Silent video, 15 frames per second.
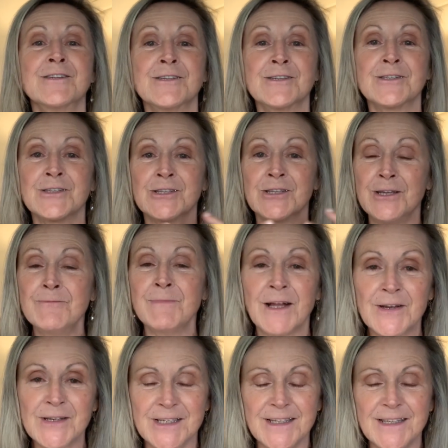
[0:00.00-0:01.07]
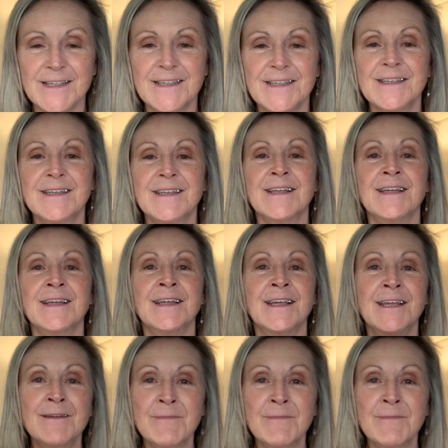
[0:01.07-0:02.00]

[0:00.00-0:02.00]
She melted, he